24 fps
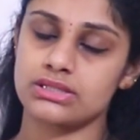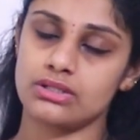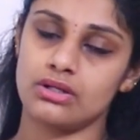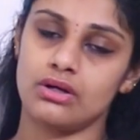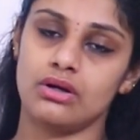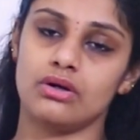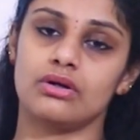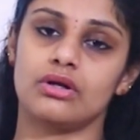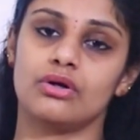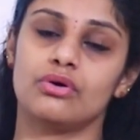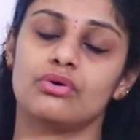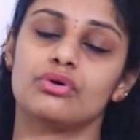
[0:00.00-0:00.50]

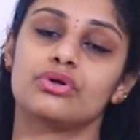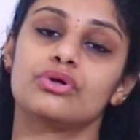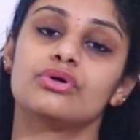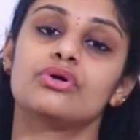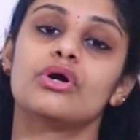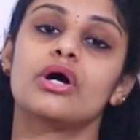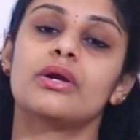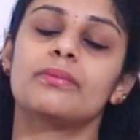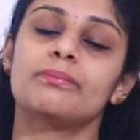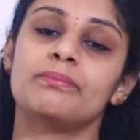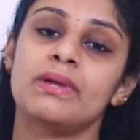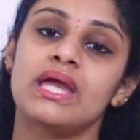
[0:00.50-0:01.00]
or
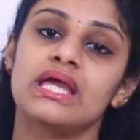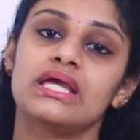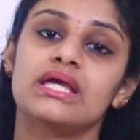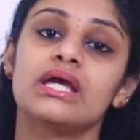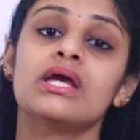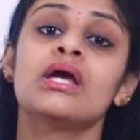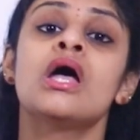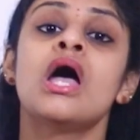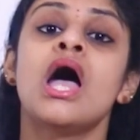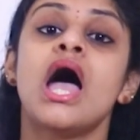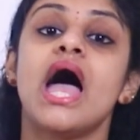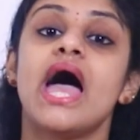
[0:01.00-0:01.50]
you are
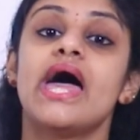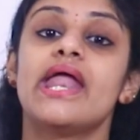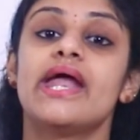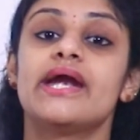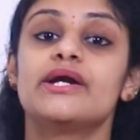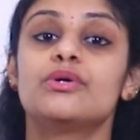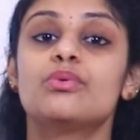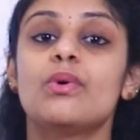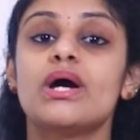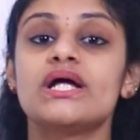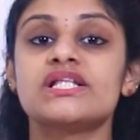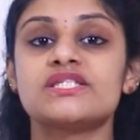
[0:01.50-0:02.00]
making
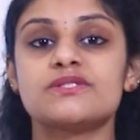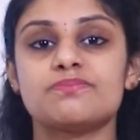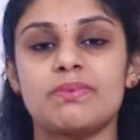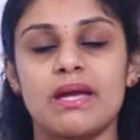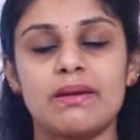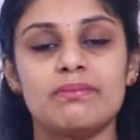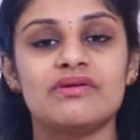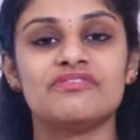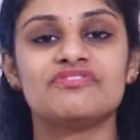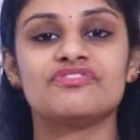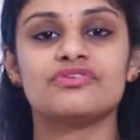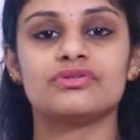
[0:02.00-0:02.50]
an advance
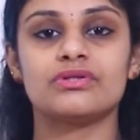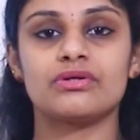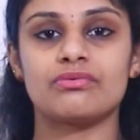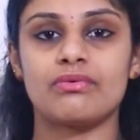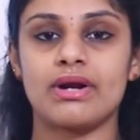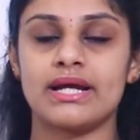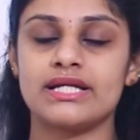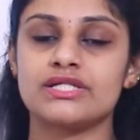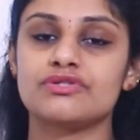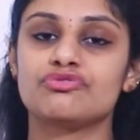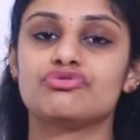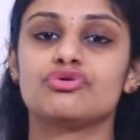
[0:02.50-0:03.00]
payment for the
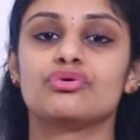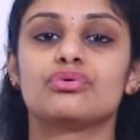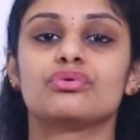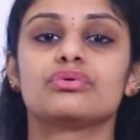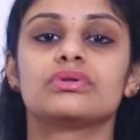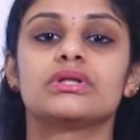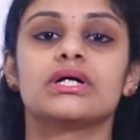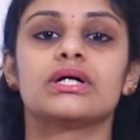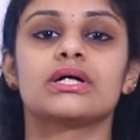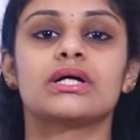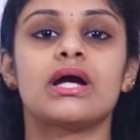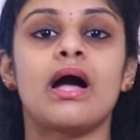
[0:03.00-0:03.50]
rent
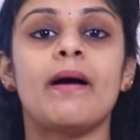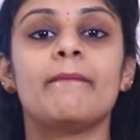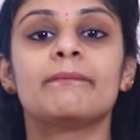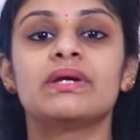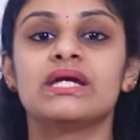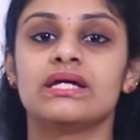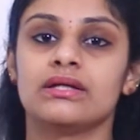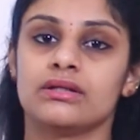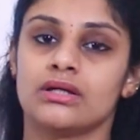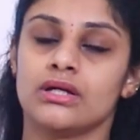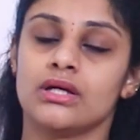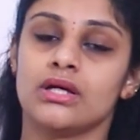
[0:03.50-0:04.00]
for the
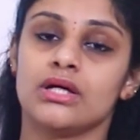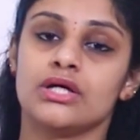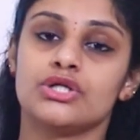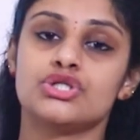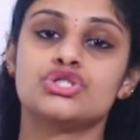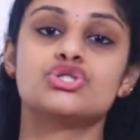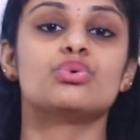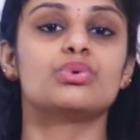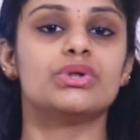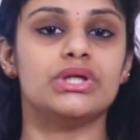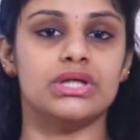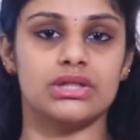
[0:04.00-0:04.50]
coming
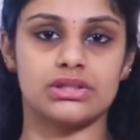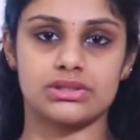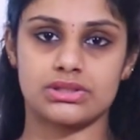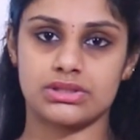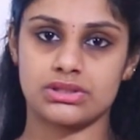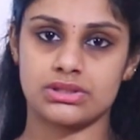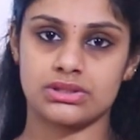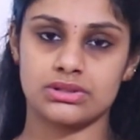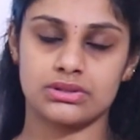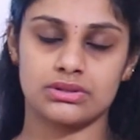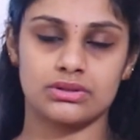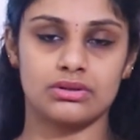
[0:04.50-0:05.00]
2
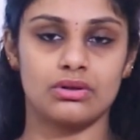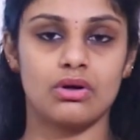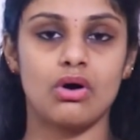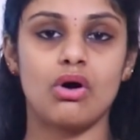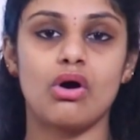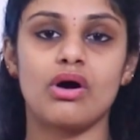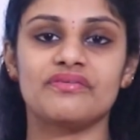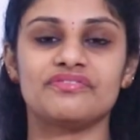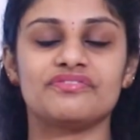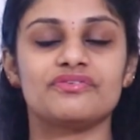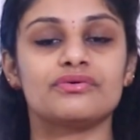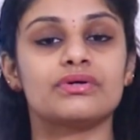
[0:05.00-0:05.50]
years
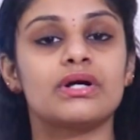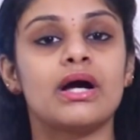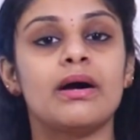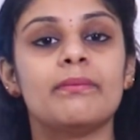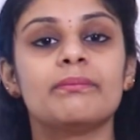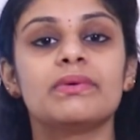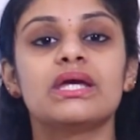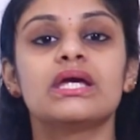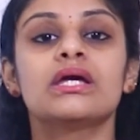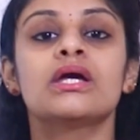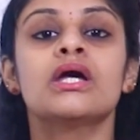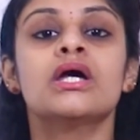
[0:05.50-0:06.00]
or for
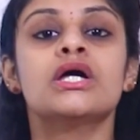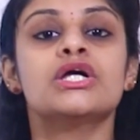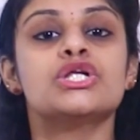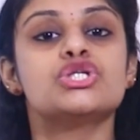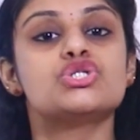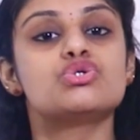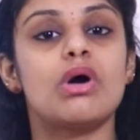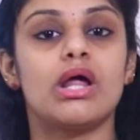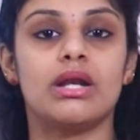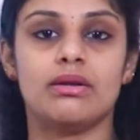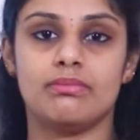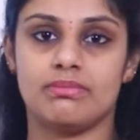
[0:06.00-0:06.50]
coming
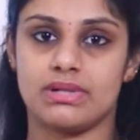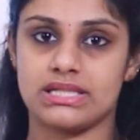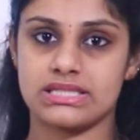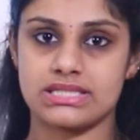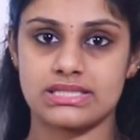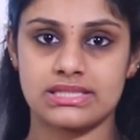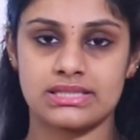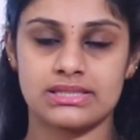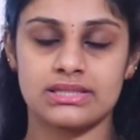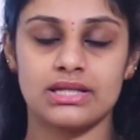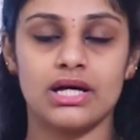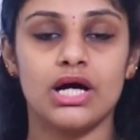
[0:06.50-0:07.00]
12
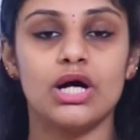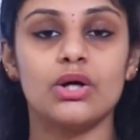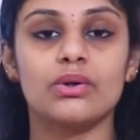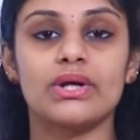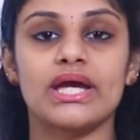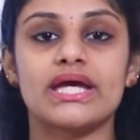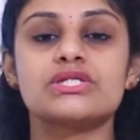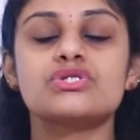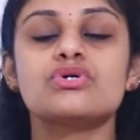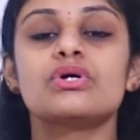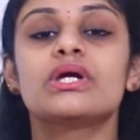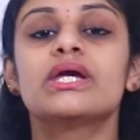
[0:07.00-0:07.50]
months.
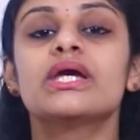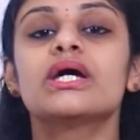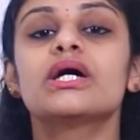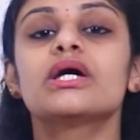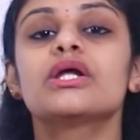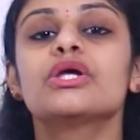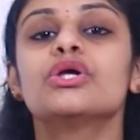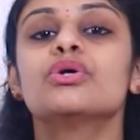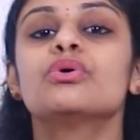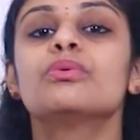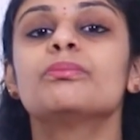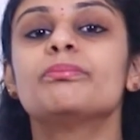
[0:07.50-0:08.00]
Okay, so
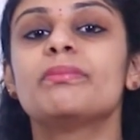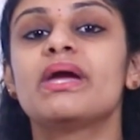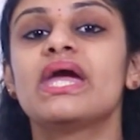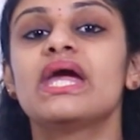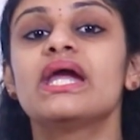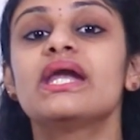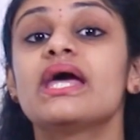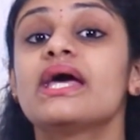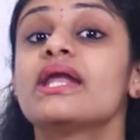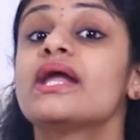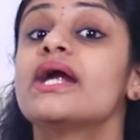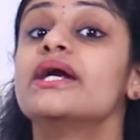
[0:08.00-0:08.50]
here you
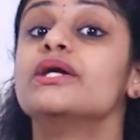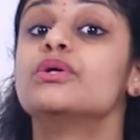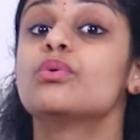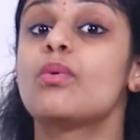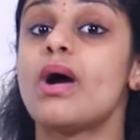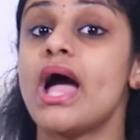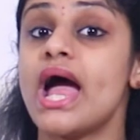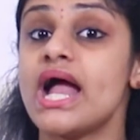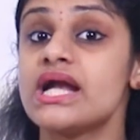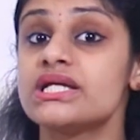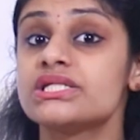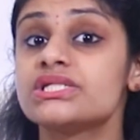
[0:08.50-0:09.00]
made an
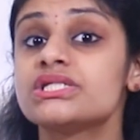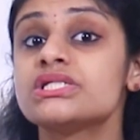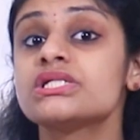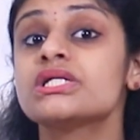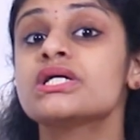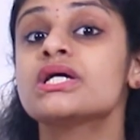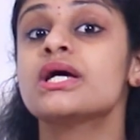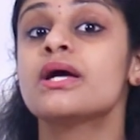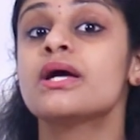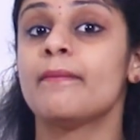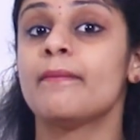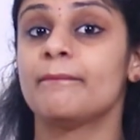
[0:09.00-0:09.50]
advanced
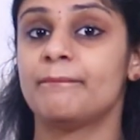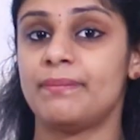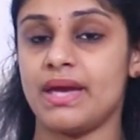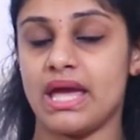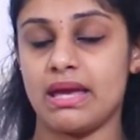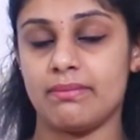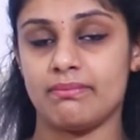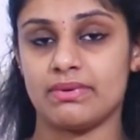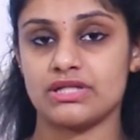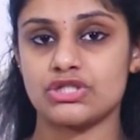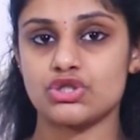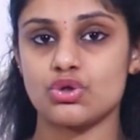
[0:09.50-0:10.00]

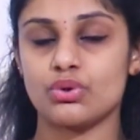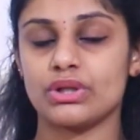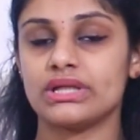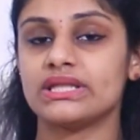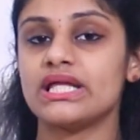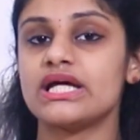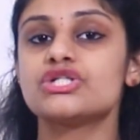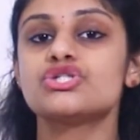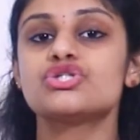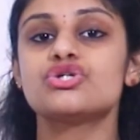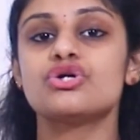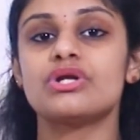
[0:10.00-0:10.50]
payment. Okay,
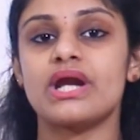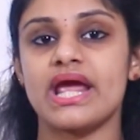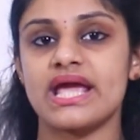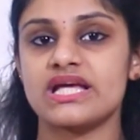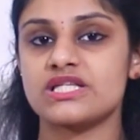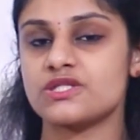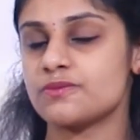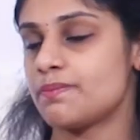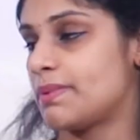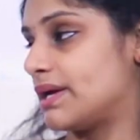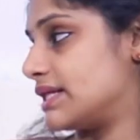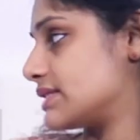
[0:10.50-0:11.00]
that is your
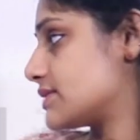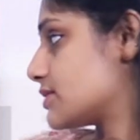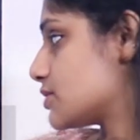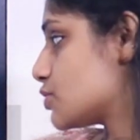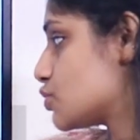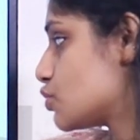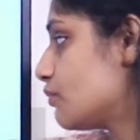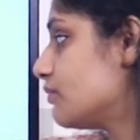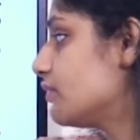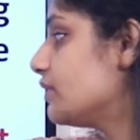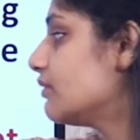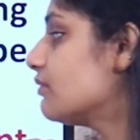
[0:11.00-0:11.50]
expense.
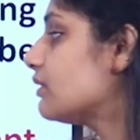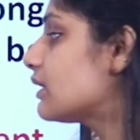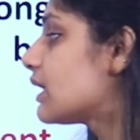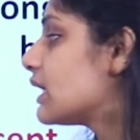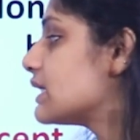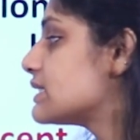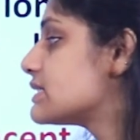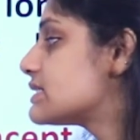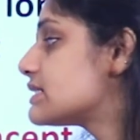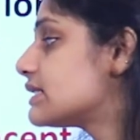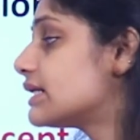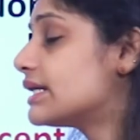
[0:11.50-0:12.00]
So we will
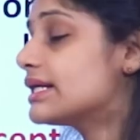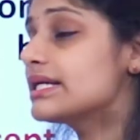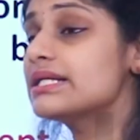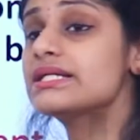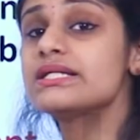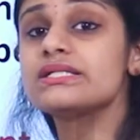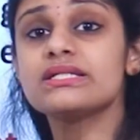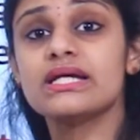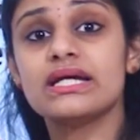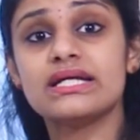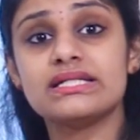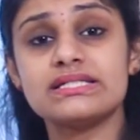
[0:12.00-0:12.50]
consider it
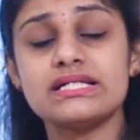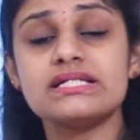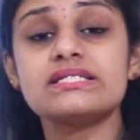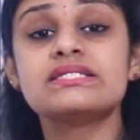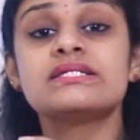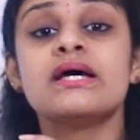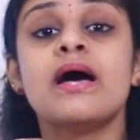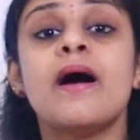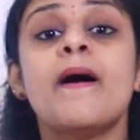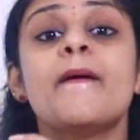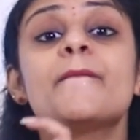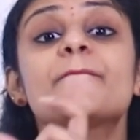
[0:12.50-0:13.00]
as
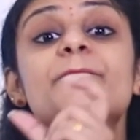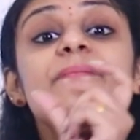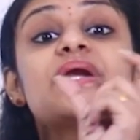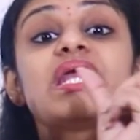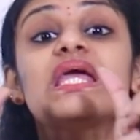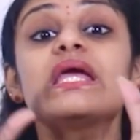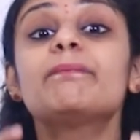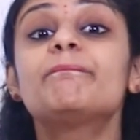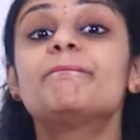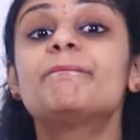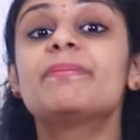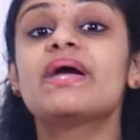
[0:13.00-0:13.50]

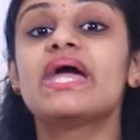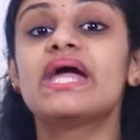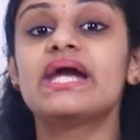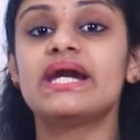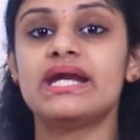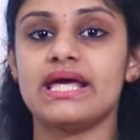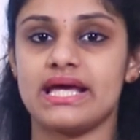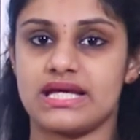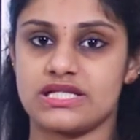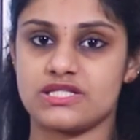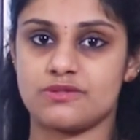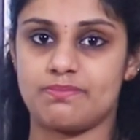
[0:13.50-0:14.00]

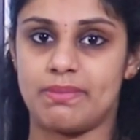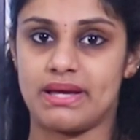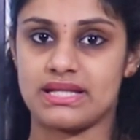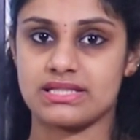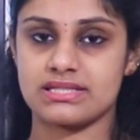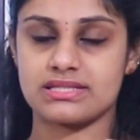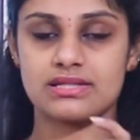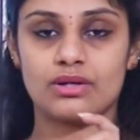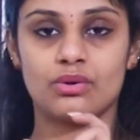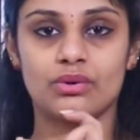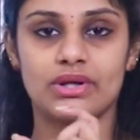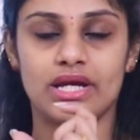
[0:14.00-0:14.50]
prepaid
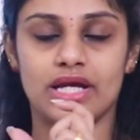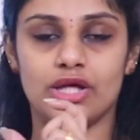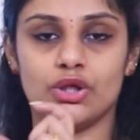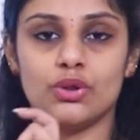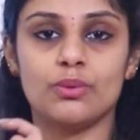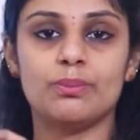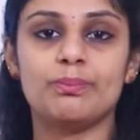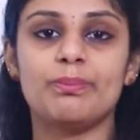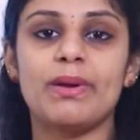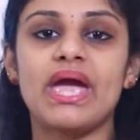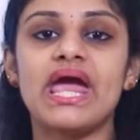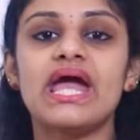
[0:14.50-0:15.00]
expense. Okay,
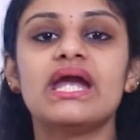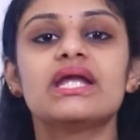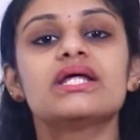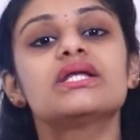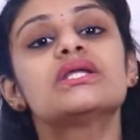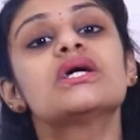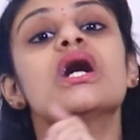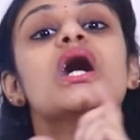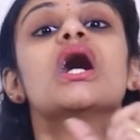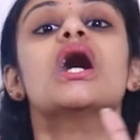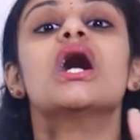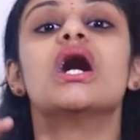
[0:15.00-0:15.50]
you paid
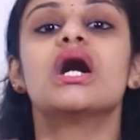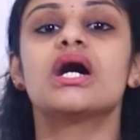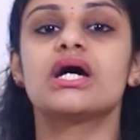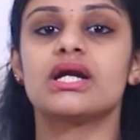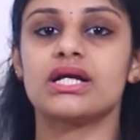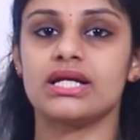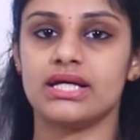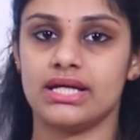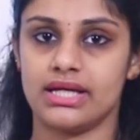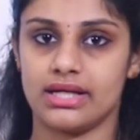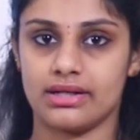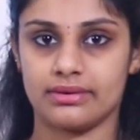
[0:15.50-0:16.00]

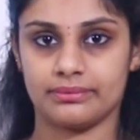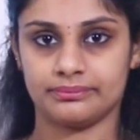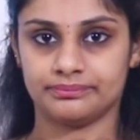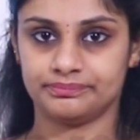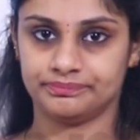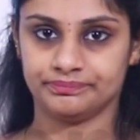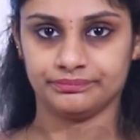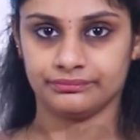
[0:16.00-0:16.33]
earlier.